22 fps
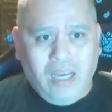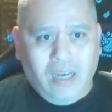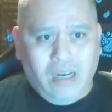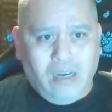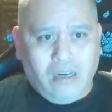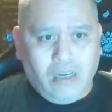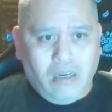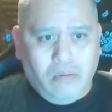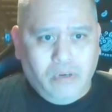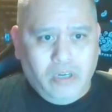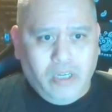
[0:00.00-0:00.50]

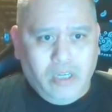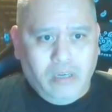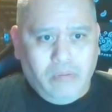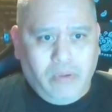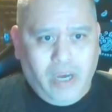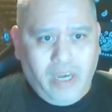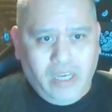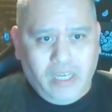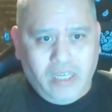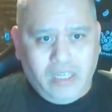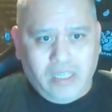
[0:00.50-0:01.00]
accompanied
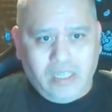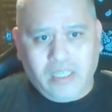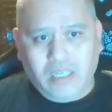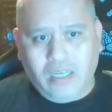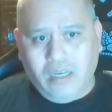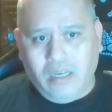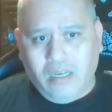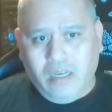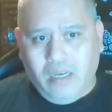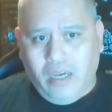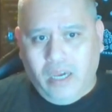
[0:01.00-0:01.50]
by his
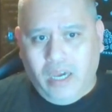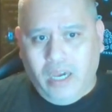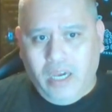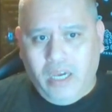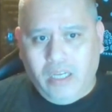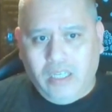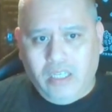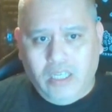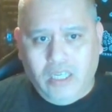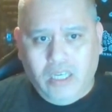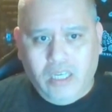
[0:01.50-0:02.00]

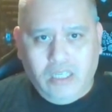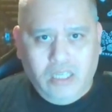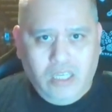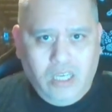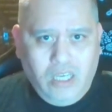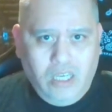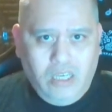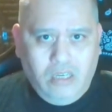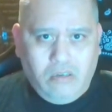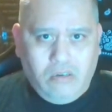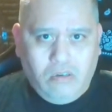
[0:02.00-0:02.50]

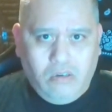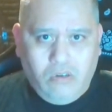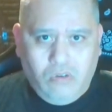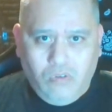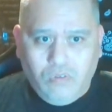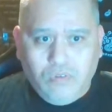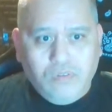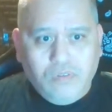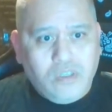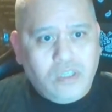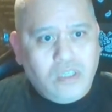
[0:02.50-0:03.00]
ATT
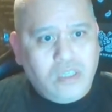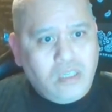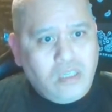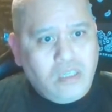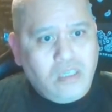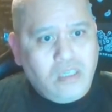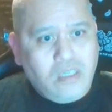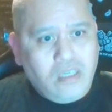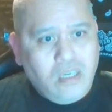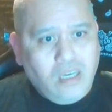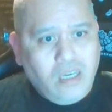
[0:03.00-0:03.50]

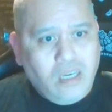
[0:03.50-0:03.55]
goofs.